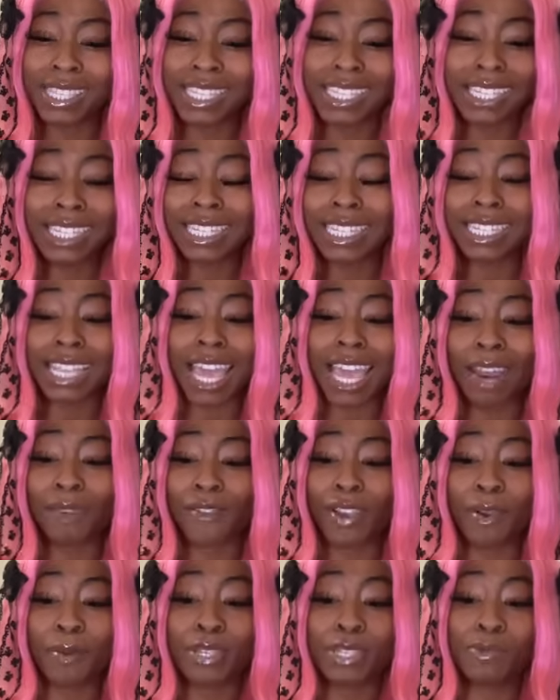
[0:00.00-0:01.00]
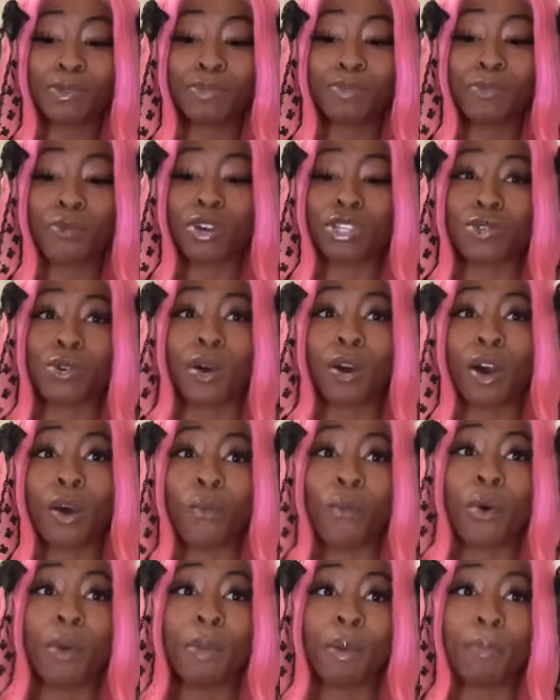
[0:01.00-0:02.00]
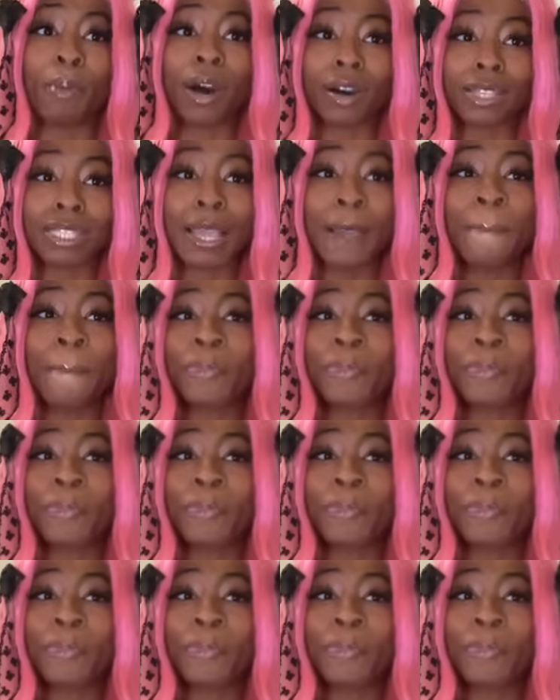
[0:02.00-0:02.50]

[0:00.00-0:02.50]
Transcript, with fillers: She just had a very, she was more so a, a woman boss.